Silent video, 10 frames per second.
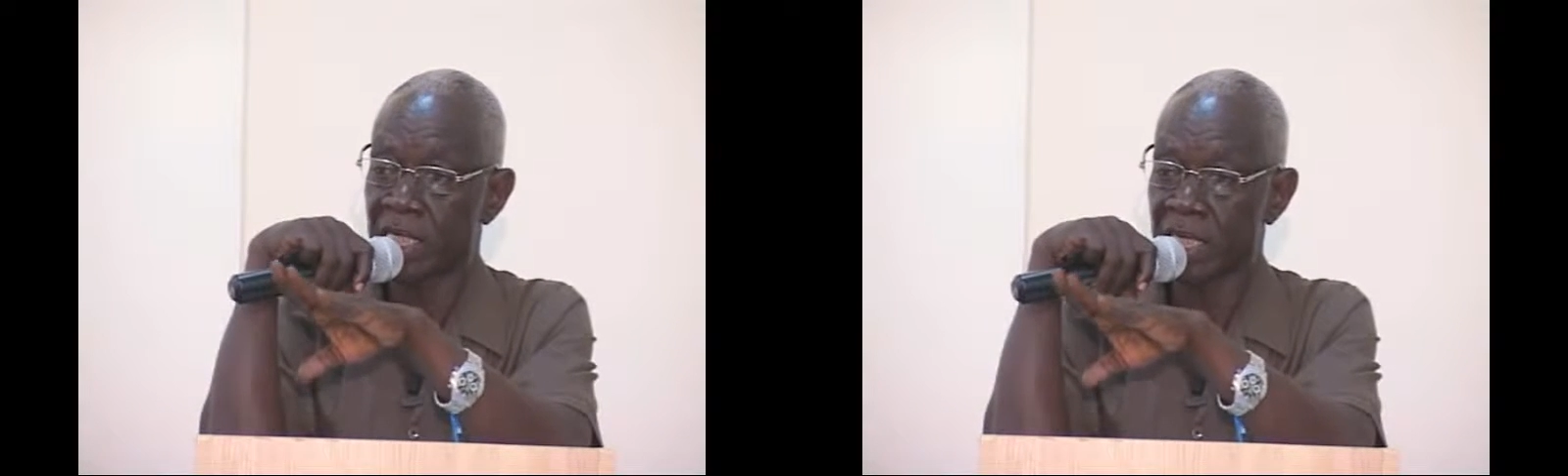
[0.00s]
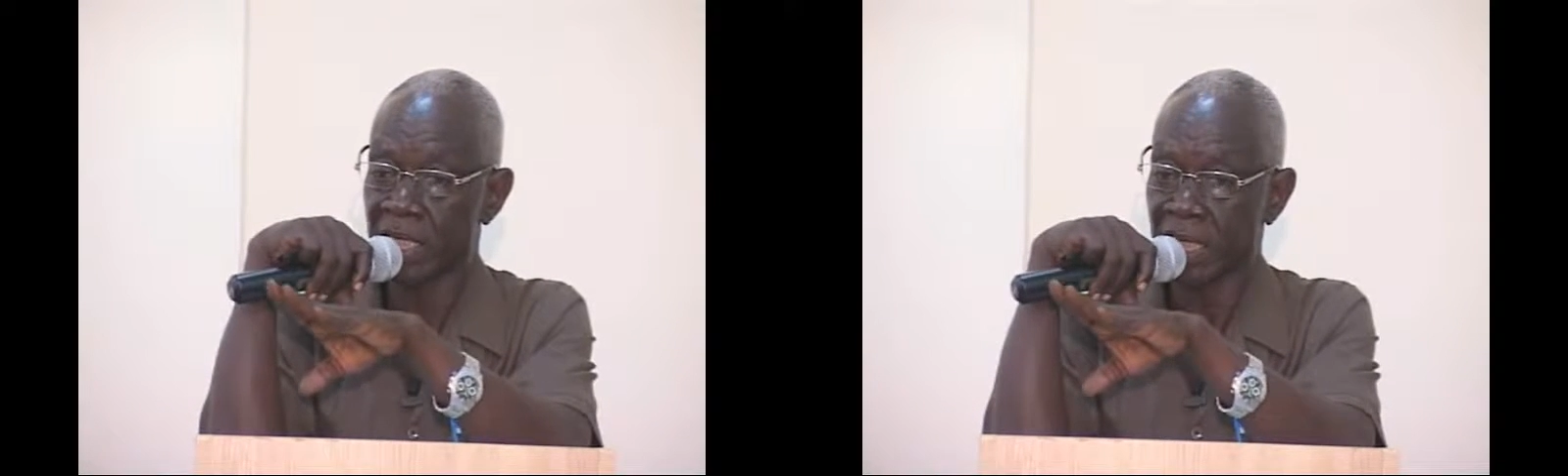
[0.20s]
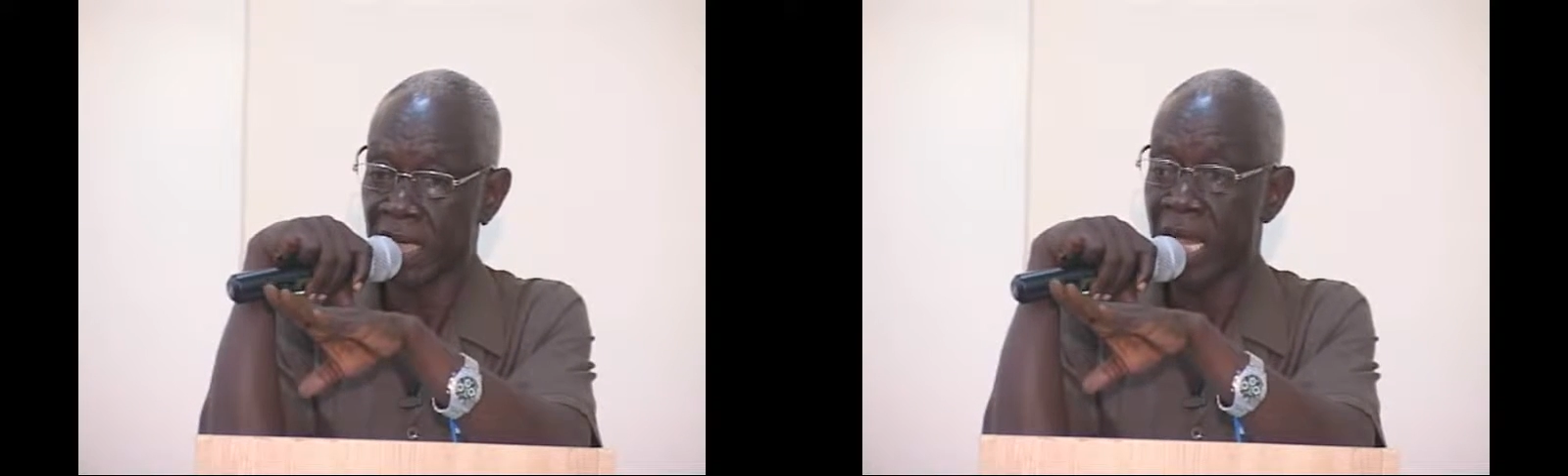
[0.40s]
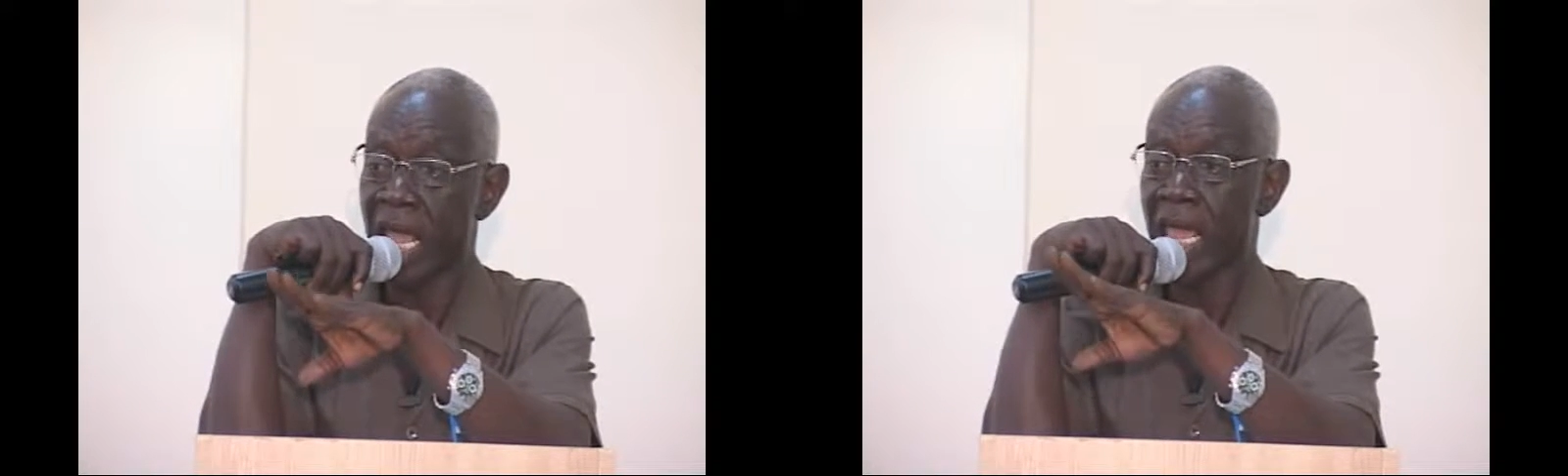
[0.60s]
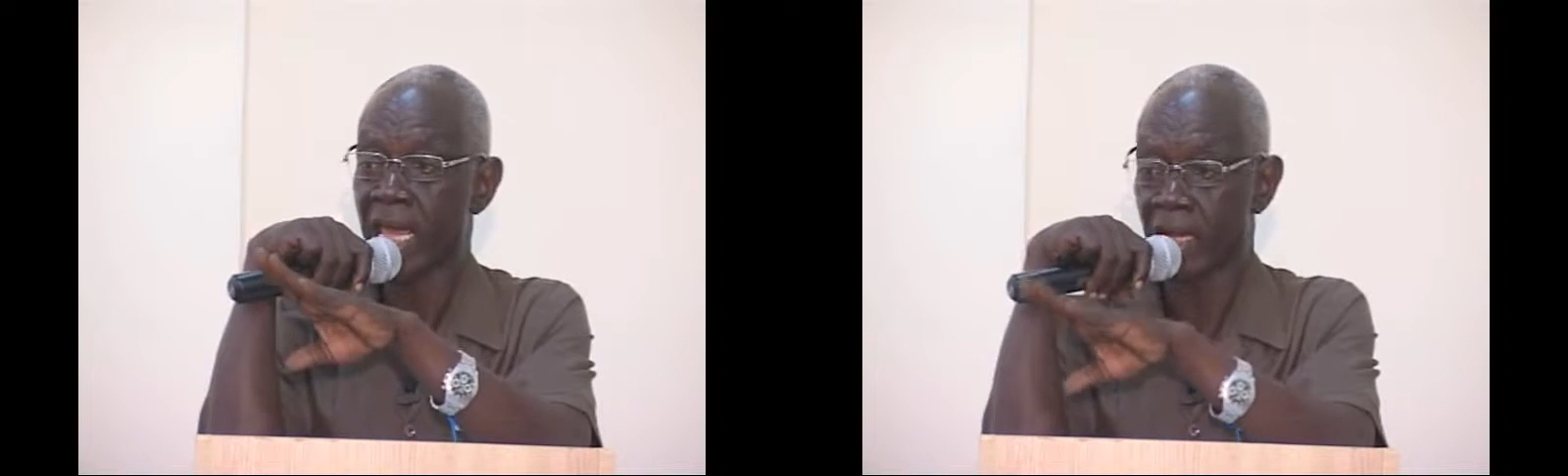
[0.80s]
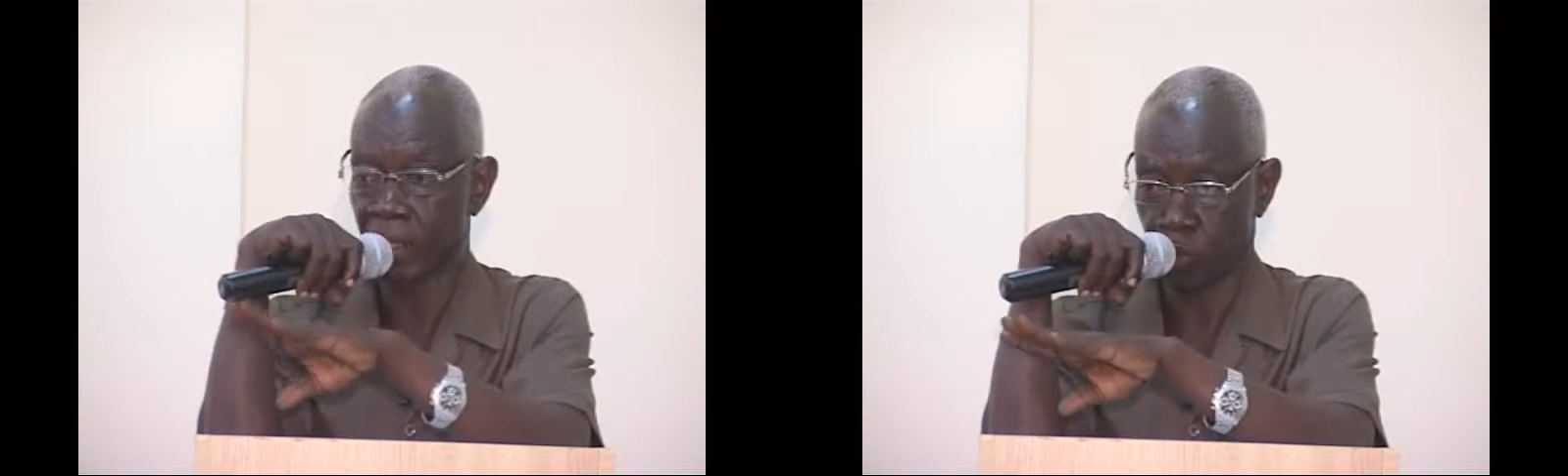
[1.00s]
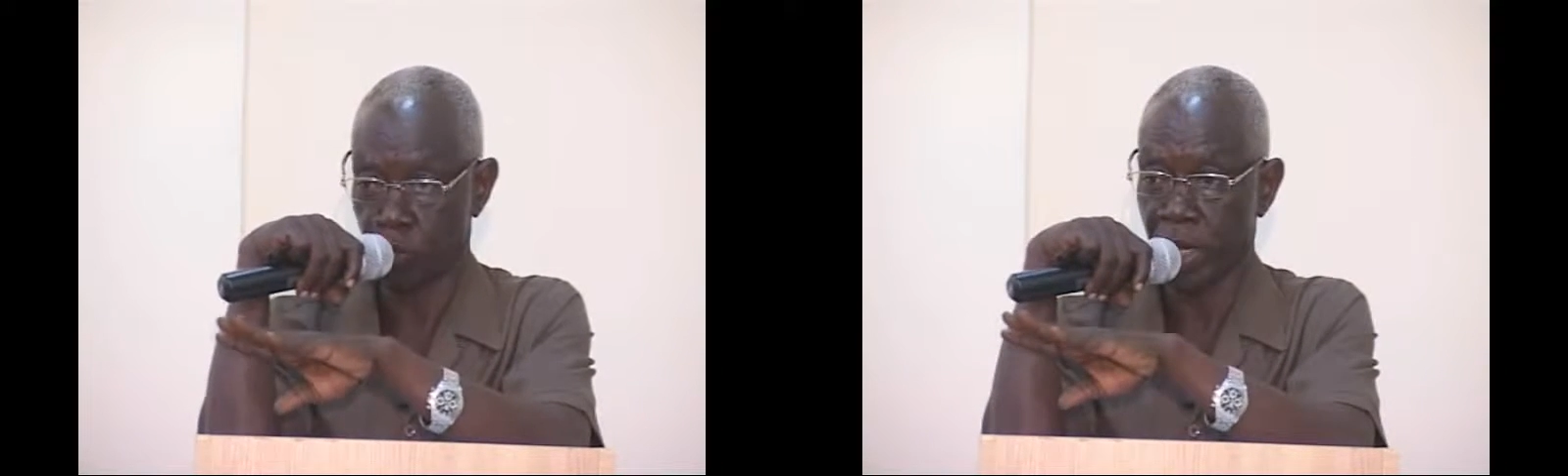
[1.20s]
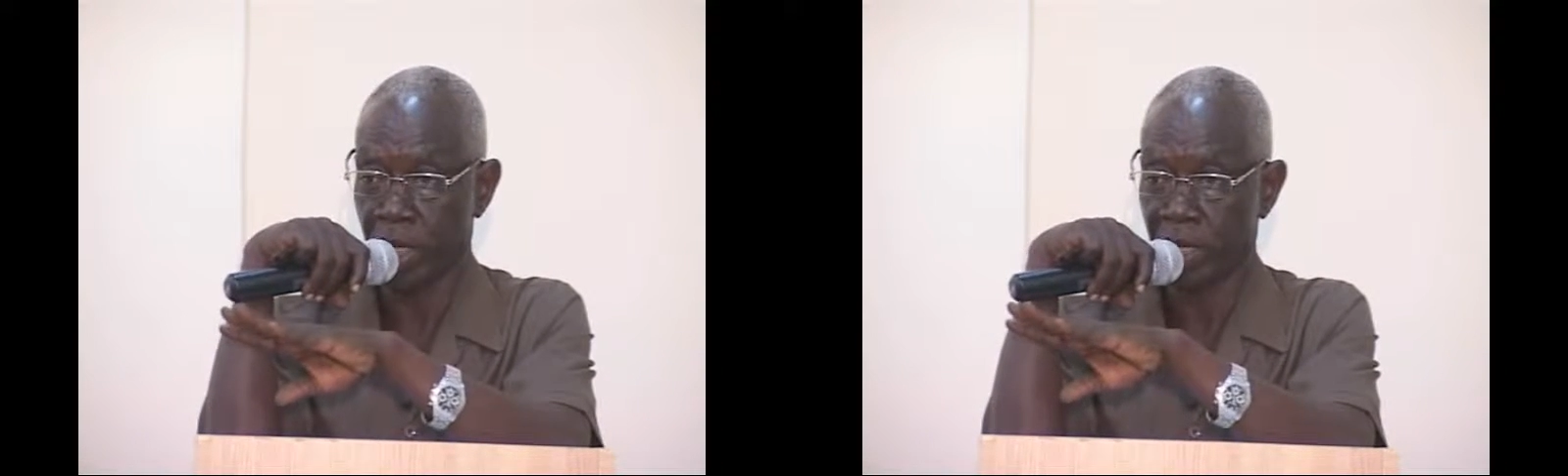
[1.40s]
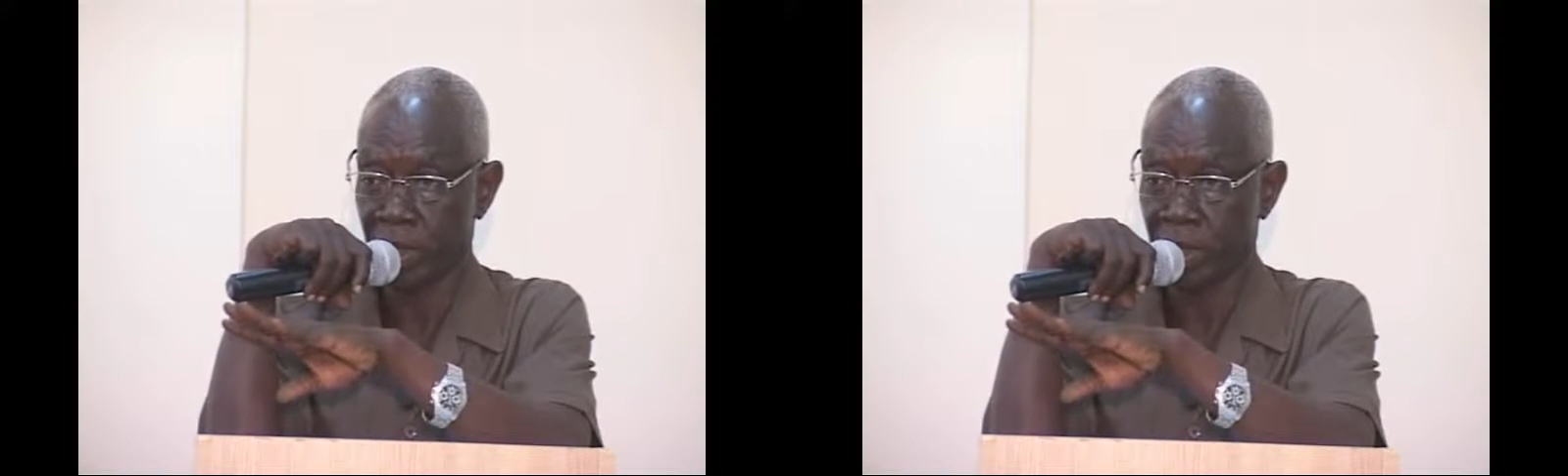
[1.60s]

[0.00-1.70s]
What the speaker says: center elsewhere.